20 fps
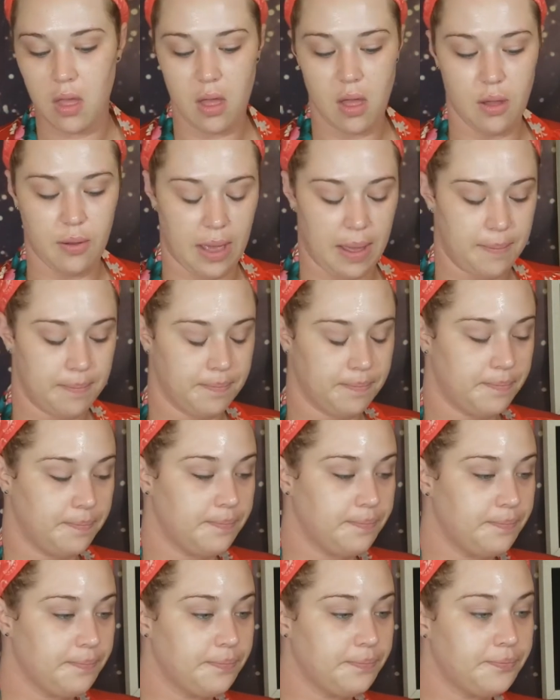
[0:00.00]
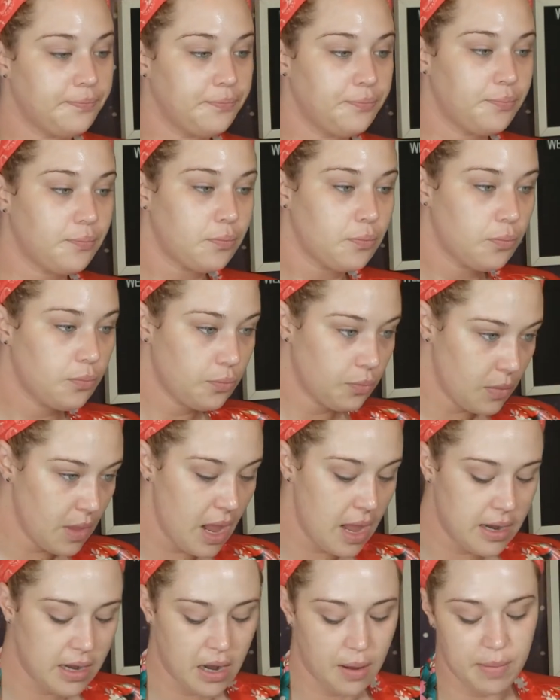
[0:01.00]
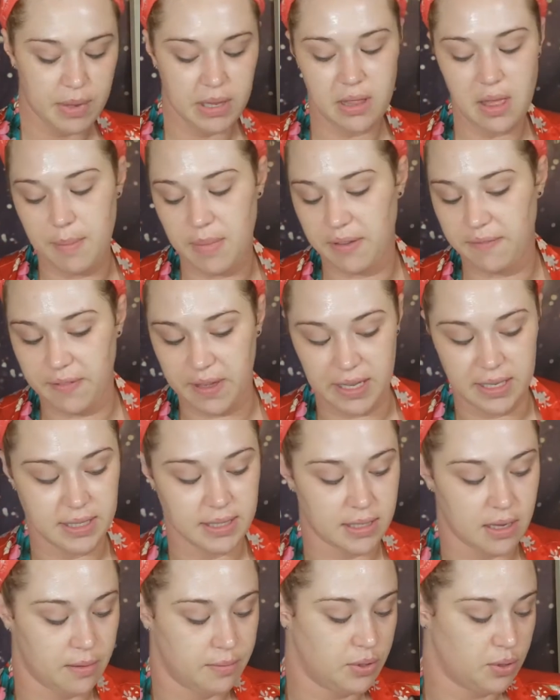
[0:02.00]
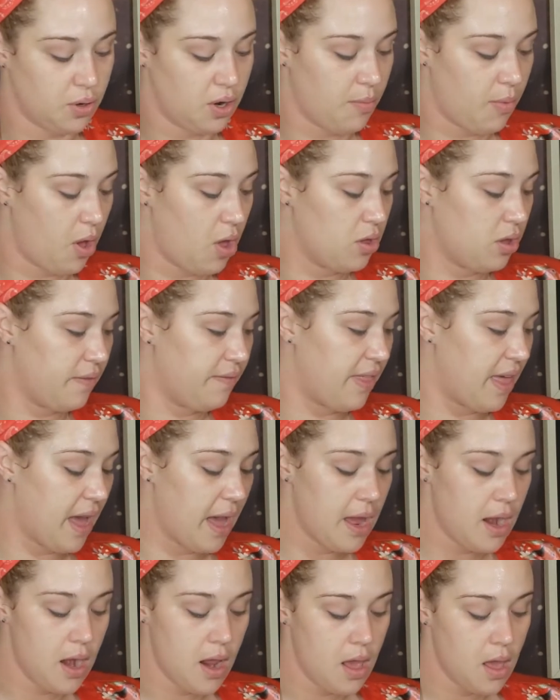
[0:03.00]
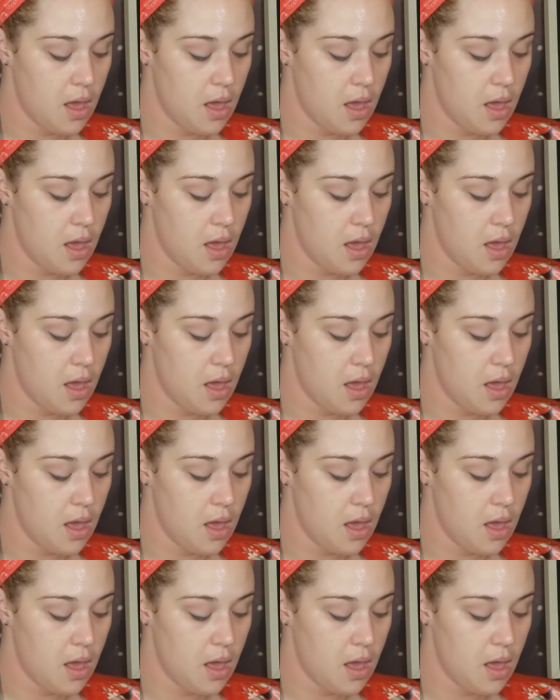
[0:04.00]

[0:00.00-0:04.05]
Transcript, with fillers: Okay. Now I'm going to let my face absorb all of that.